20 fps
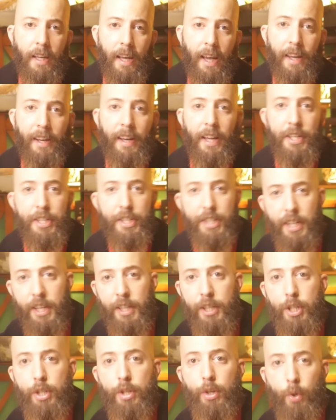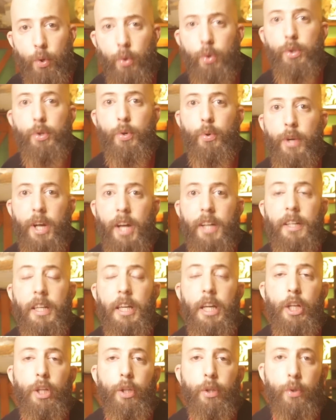and as such could create
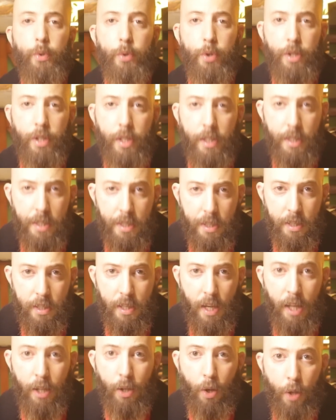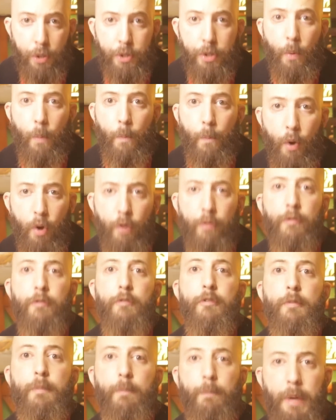illusions and also
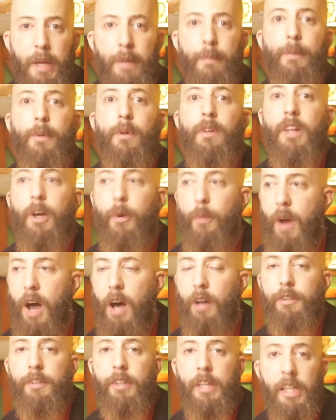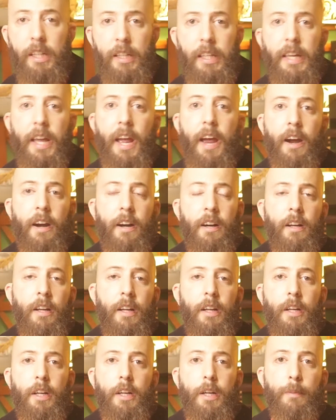move people around in the air,
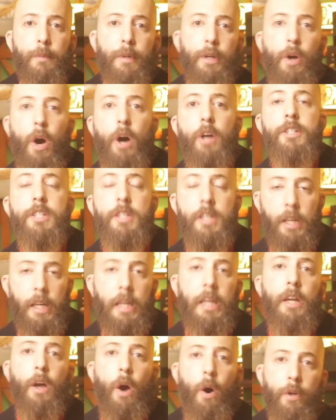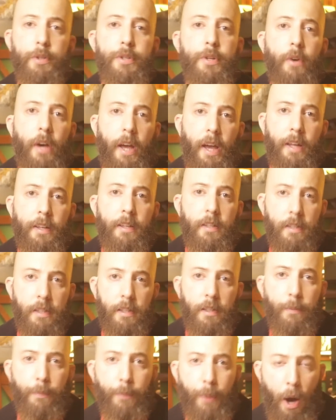because he also had
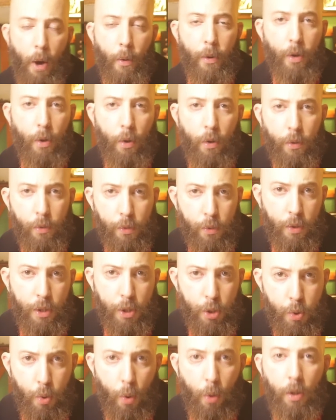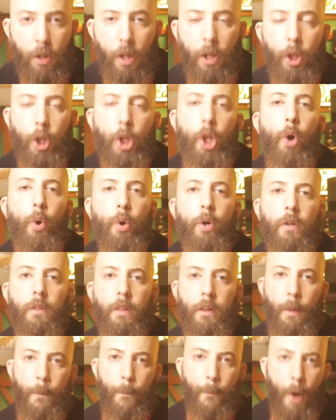the power to control
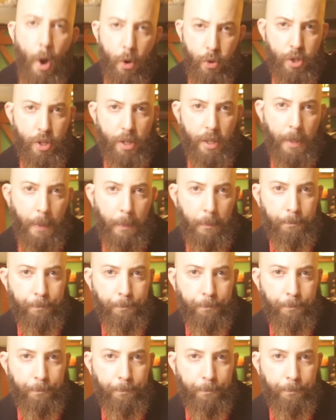local motion.